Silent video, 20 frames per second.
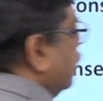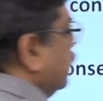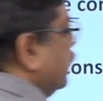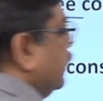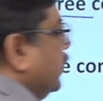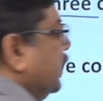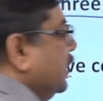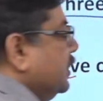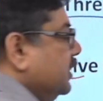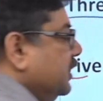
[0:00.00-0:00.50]

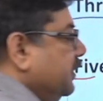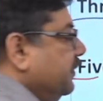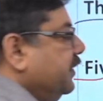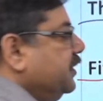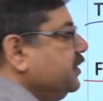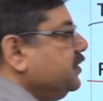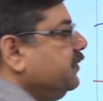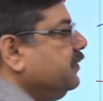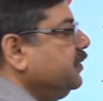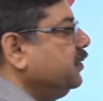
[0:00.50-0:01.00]
There's a difference
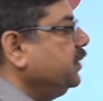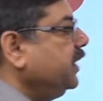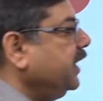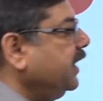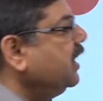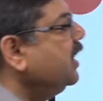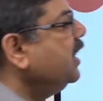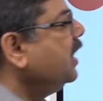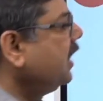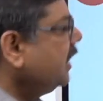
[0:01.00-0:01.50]
of 2 here.
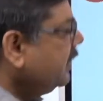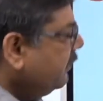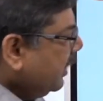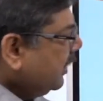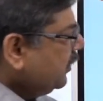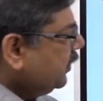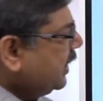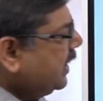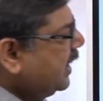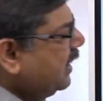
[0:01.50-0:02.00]
Well, you
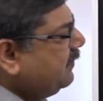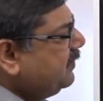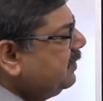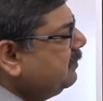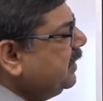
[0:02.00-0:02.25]
can have them